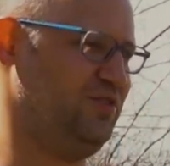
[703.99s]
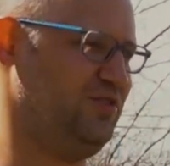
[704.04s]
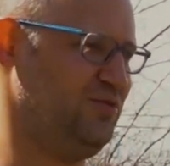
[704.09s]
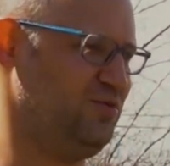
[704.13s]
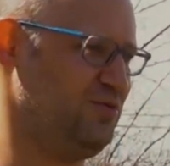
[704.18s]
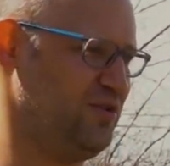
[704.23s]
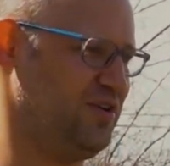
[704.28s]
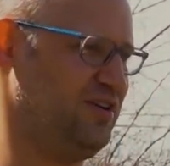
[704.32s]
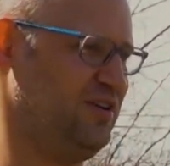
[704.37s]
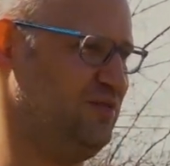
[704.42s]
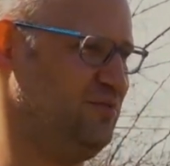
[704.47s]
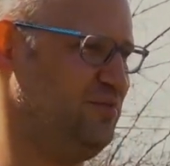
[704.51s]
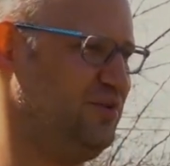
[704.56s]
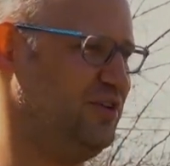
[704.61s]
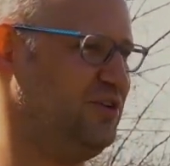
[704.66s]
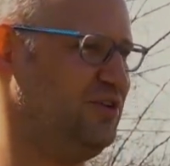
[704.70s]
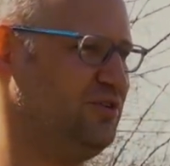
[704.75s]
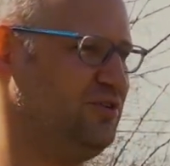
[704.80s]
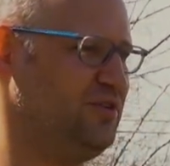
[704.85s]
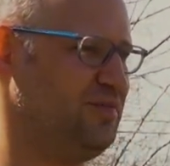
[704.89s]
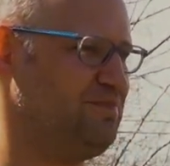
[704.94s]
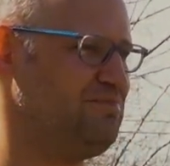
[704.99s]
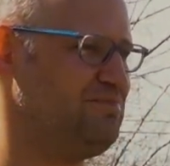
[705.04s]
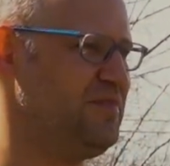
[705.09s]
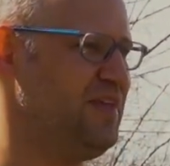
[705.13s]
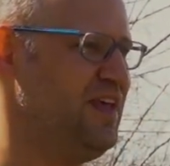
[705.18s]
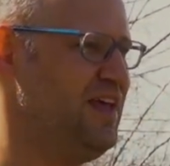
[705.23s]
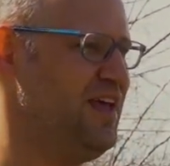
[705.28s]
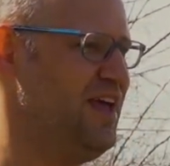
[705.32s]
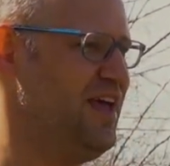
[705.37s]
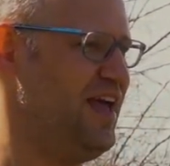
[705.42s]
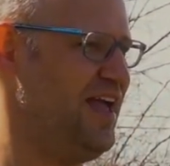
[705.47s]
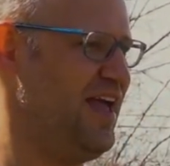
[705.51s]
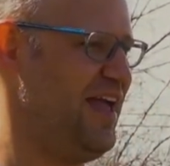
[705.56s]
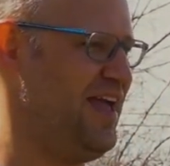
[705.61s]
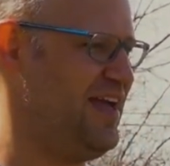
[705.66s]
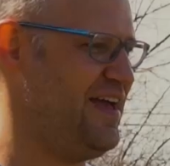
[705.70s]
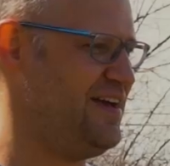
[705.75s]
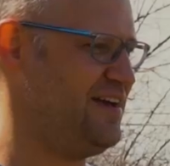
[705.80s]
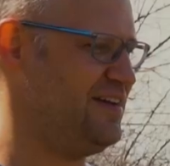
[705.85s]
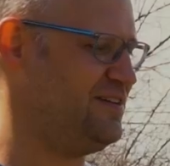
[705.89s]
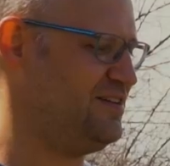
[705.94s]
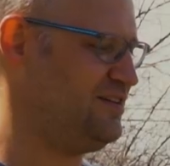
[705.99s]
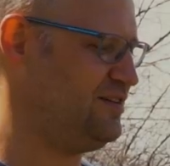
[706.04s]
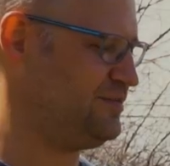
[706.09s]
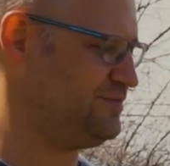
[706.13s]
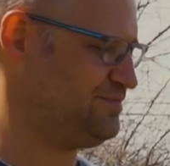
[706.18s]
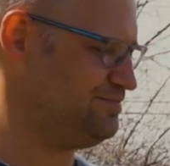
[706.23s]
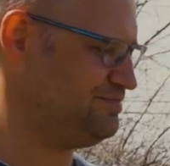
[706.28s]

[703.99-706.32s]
that we're going to build. And